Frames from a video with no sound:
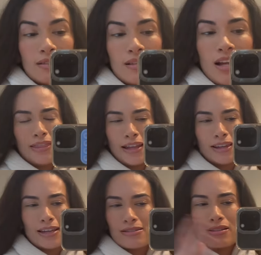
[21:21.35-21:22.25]
sense and then
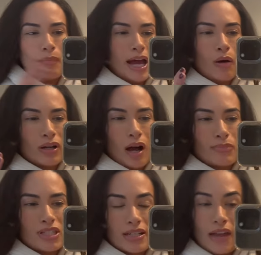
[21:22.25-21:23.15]
like somehow it
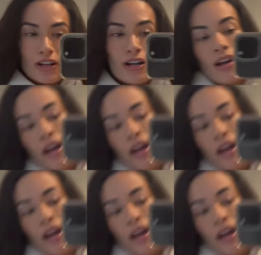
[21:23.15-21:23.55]
comes together.